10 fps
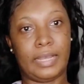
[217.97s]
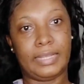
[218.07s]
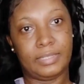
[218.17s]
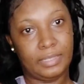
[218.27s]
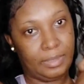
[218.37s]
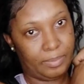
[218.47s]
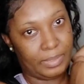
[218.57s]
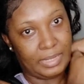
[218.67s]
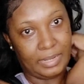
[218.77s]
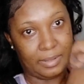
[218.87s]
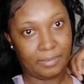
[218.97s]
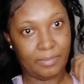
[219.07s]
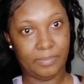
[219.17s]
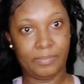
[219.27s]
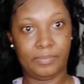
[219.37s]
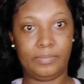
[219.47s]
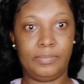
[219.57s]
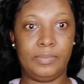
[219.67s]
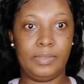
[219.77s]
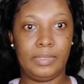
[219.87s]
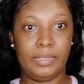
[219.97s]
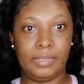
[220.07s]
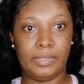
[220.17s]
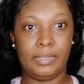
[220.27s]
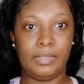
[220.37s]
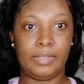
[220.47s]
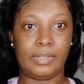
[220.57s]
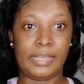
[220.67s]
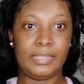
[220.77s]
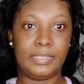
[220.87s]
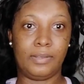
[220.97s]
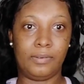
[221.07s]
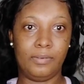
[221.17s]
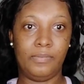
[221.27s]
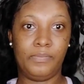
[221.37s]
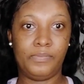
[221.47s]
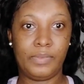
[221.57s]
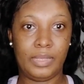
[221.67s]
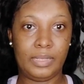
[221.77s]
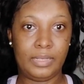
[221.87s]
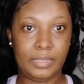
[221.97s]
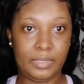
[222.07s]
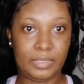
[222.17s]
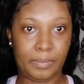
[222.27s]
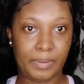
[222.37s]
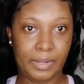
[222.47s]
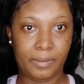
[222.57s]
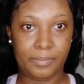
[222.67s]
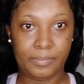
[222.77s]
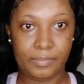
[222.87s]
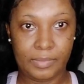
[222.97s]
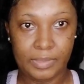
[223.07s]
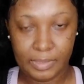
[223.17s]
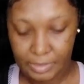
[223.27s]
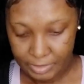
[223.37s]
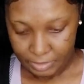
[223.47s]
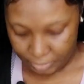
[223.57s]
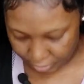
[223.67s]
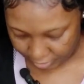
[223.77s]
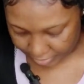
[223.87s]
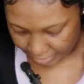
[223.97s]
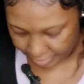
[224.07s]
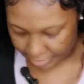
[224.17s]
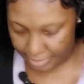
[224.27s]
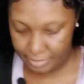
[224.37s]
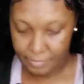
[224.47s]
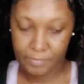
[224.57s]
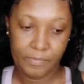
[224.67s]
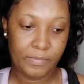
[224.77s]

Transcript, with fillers: Right, so you pull it up like so. You zip it up just like that.